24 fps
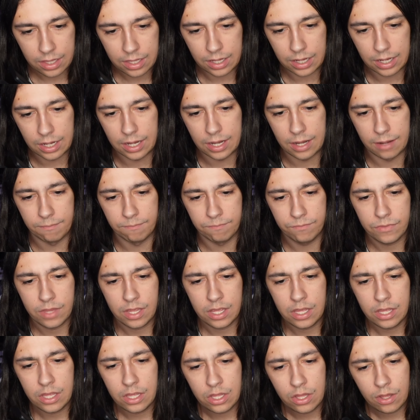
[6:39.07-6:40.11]

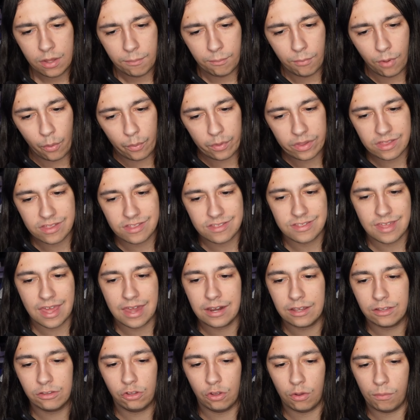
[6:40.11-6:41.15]
But when
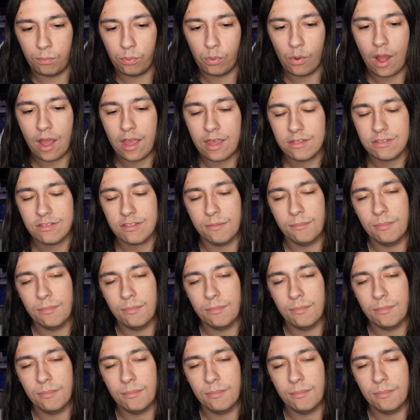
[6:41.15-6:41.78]
setting your price,